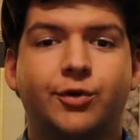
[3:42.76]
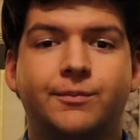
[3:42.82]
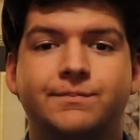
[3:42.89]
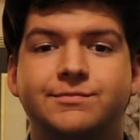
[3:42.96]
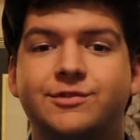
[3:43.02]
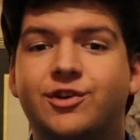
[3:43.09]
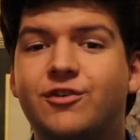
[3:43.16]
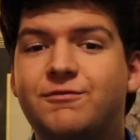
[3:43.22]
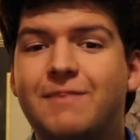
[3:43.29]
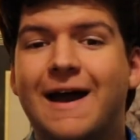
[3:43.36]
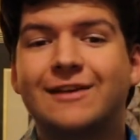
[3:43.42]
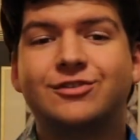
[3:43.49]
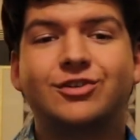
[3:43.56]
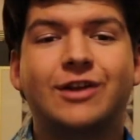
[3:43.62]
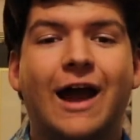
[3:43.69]
So,
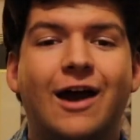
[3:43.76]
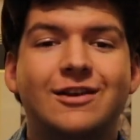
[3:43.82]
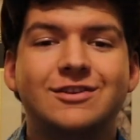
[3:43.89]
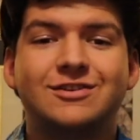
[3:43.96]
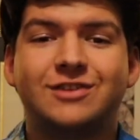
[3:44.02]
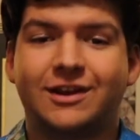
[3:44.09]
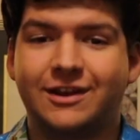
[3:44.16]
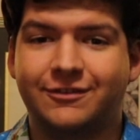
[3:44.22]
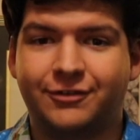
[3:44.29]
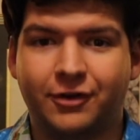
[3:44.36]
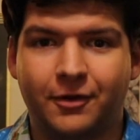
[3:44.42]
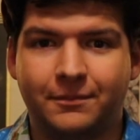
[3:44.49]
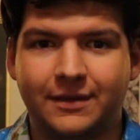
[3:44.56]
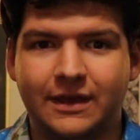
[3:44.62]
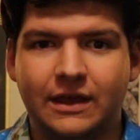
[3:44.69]
you've mastered how to
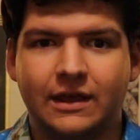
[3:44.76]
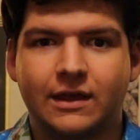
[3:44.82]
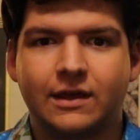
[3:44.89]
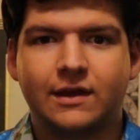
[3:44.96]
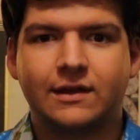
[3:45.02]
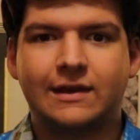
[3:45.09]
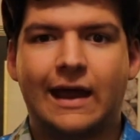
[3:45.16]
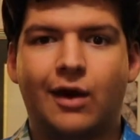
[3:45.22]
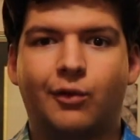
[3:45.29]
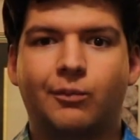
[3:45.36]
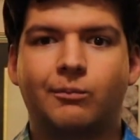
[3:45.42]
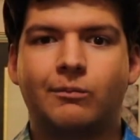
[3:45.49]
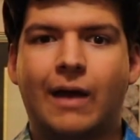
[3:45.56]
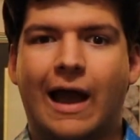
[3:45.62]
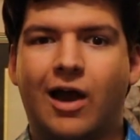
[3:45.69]
study for a bee.
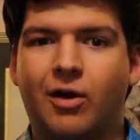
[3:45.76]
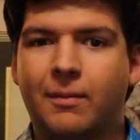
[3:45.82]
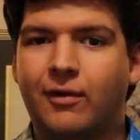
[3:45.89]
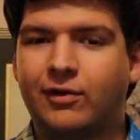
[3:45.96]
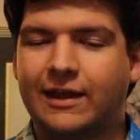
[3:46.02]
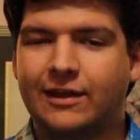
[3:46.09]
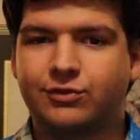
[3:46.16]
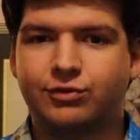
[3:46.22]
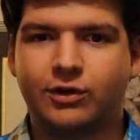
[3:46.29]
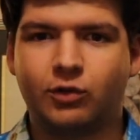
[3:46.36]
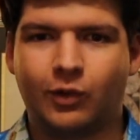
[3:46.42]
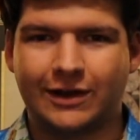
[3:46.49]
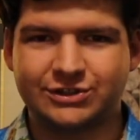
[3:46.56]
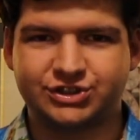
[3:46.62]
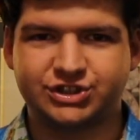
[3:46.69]
Now, how about
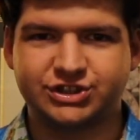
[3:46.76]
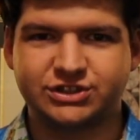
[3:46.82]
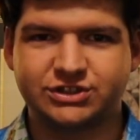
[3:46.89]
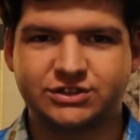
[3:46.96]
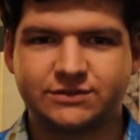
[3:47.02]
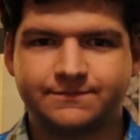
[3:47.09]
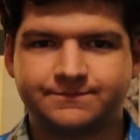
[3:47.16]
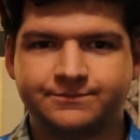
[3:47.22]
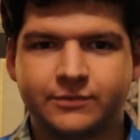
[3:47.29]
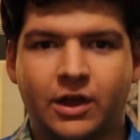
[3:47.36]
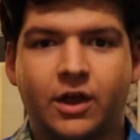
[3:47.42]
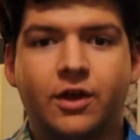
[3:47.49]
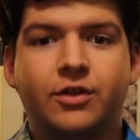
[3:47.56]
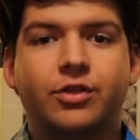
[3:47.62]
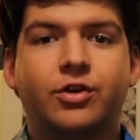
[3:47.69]
answering questions?
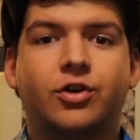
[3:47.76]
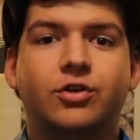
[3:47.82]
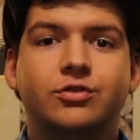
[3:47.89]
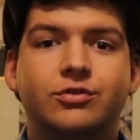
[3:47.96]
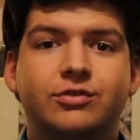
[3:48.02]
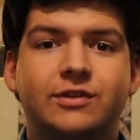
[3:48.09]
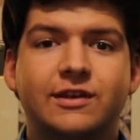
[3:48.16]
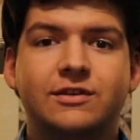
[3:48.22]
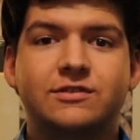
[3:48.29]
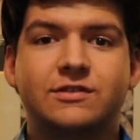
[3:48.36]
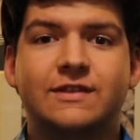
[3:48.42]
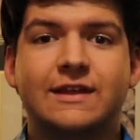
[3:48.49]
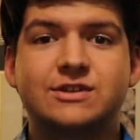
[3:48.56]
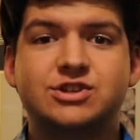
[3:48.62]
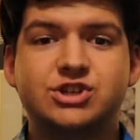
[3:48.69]
The good news
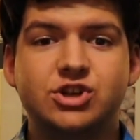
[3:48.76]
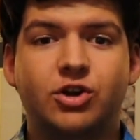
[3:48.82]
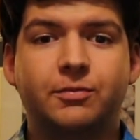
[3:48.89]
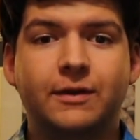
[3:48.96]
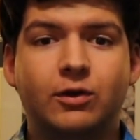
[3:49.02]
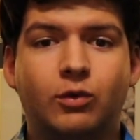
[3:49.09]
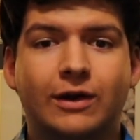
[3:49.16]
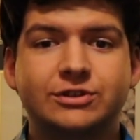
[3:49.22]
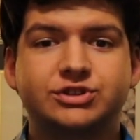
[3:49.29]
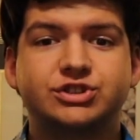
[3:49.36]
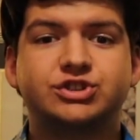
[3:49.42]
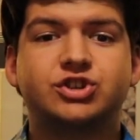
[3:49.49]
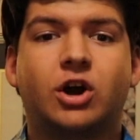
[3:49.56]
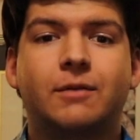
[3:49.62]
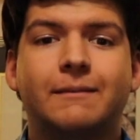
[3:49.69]
is that GeoBee
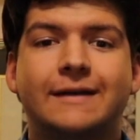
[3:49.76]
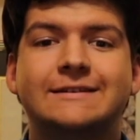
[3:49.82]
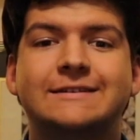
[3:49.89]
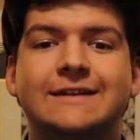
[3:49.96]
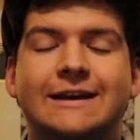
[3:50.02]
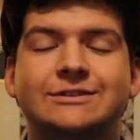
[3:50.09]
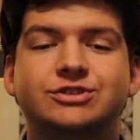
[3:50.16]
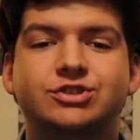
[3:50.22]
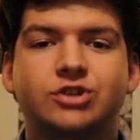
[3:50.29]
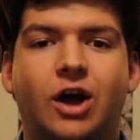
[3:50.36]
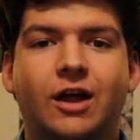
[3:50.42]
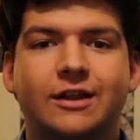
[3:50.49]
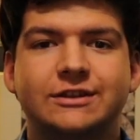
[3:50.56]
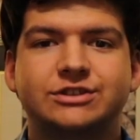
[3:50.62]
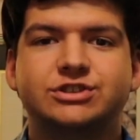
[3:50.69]
questions are meant to
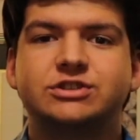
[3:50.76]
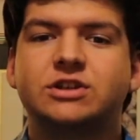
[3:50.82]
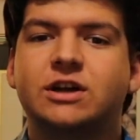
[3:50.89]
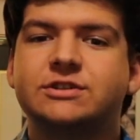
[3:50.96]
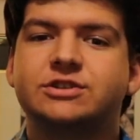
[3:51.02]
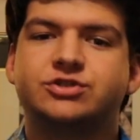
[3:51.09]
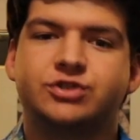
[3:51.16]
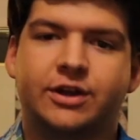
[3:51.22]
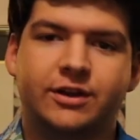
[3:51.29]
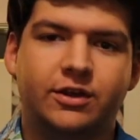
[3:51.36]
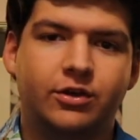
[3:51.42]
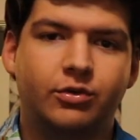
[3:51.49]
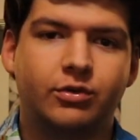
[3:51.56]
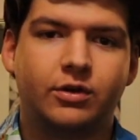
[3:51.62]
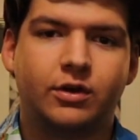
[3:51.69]
test your knowledge, not to
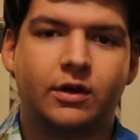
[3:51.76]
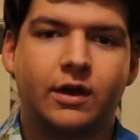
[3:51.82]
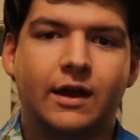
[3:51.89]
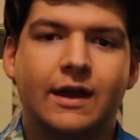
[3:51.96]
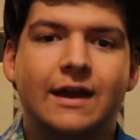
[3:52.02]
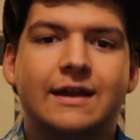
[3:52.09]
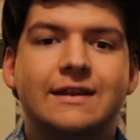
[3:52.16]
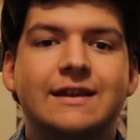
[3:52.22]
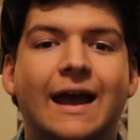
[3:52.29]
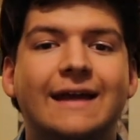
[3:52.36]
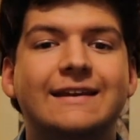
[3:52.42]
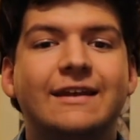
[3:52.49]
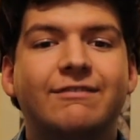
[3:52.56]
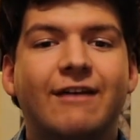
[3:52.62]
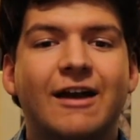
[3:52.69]
trick you.
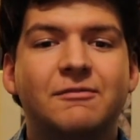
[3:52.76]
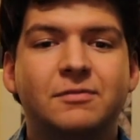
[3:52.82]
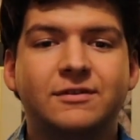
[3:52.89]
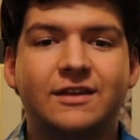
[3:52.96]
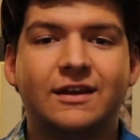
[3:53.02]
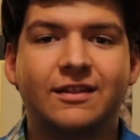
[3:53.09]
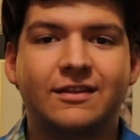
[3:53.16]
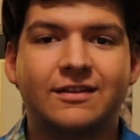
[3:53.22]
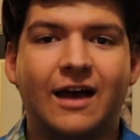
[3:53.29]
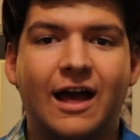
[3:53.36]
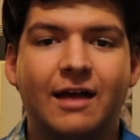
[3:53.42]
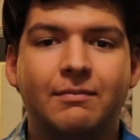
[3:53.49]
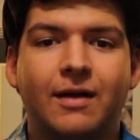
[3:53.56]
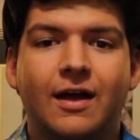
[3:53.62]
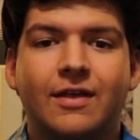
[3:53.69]
95% of
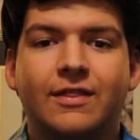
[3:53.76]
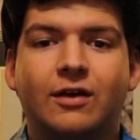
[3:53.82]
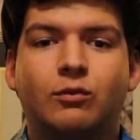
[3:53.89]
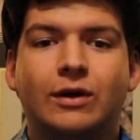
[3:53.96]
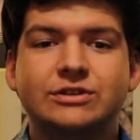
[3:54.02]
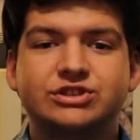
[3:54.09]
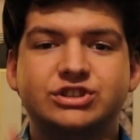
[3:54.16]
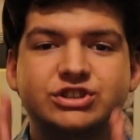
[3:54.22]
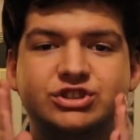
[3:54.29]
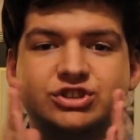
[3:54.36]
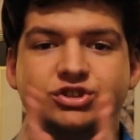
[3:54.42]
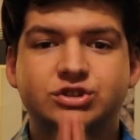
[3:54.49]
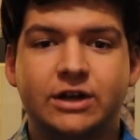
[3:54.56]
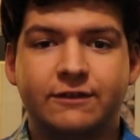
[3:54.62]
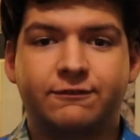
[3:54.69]
the time, the
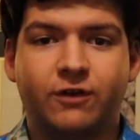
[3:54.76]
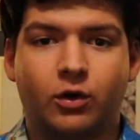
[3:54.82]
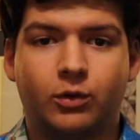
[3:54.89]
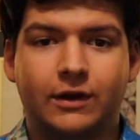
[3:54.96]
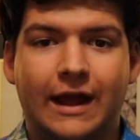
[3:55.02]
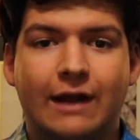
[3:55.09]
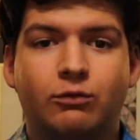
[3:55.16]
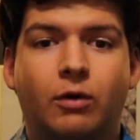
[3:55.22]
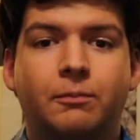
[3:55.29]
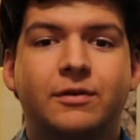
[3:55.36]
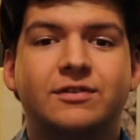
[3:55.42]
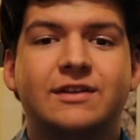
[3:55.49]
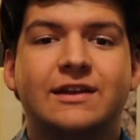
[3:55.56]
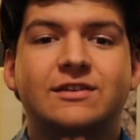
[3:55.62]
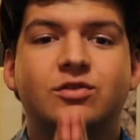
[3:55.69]
question is straightforward
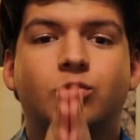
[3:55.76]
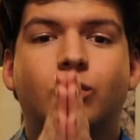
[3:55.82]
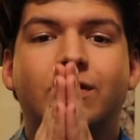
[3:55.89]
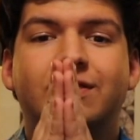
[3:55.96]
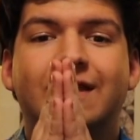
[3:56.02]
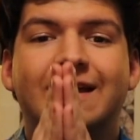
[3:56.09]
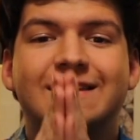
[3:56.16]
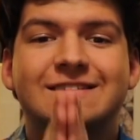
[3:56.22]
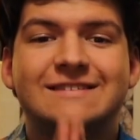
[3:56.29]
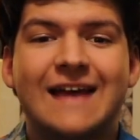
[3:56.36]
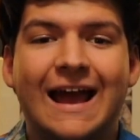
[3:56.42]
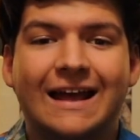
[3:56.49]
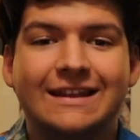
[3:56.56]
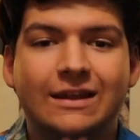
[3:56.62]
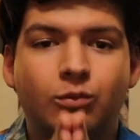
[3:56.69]
and will present with
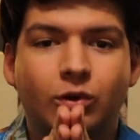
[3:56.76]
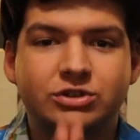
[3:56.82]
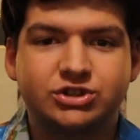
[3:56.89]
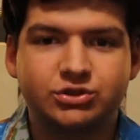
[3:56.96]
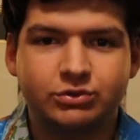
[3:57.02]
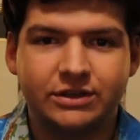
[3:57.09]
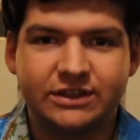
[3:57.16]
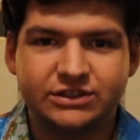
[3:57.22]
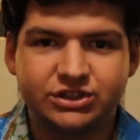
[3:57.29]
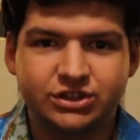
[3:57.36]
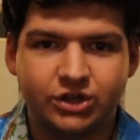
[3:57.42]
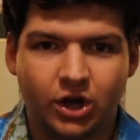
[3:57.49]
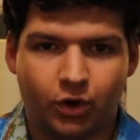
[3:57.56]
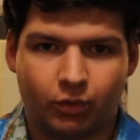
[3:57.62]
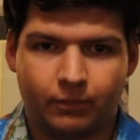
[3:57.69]
exactly what you
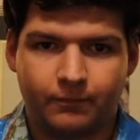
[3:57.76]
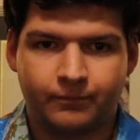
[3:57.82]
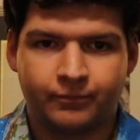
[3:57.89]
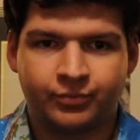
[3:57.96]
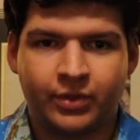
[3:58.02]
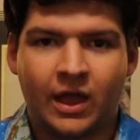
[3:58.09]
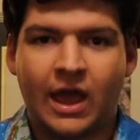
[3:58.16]
need to know.